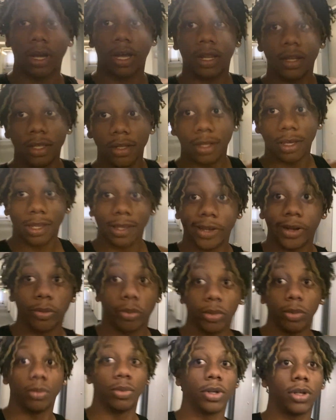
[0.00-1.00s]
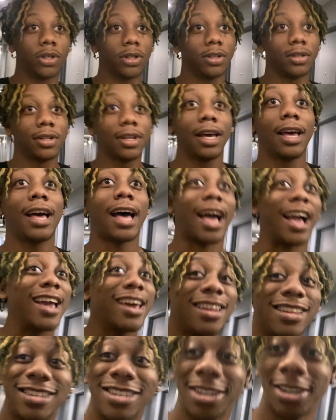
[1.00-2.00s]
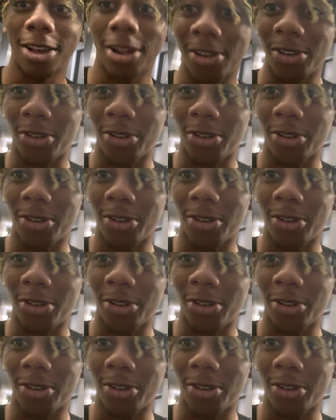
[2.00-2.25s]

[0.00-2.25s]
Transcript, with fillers: I need a camera because I gotta tell y'all a